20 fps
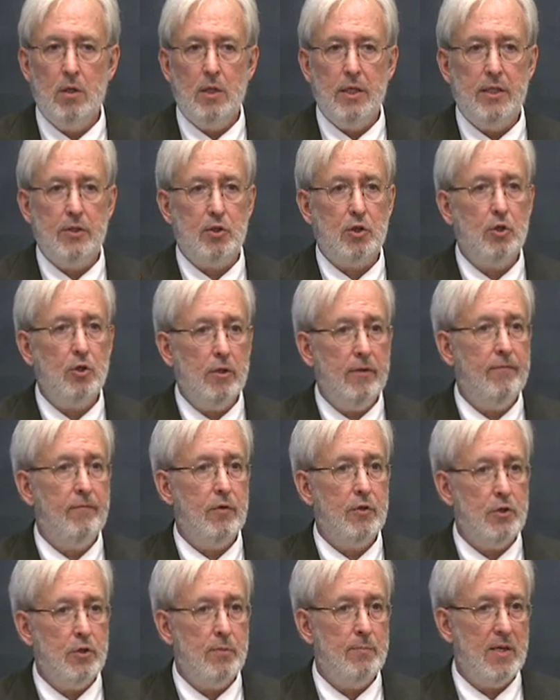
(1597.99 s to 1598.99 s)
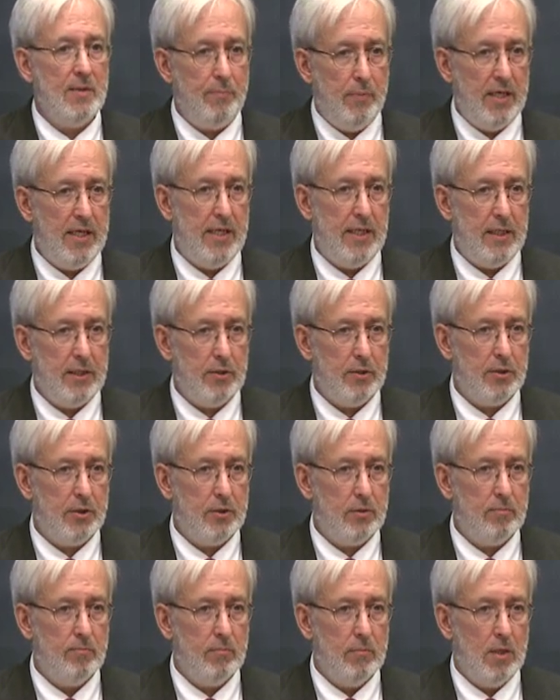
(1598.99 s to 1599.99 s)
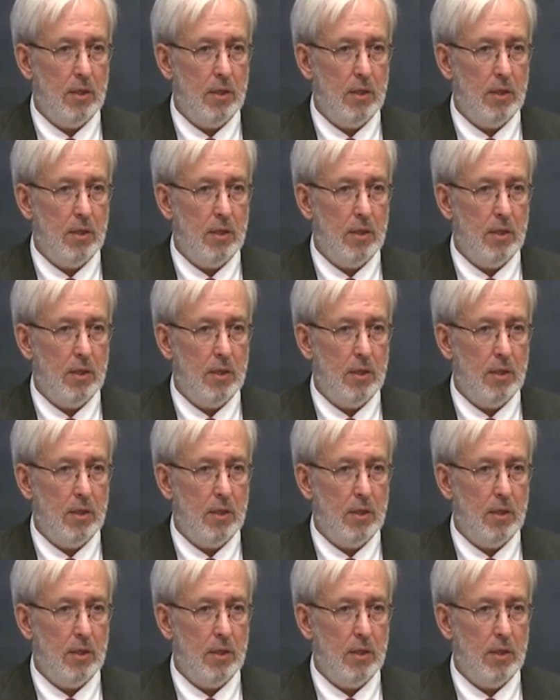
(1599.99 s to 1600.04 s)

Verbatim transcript: is good for human beings,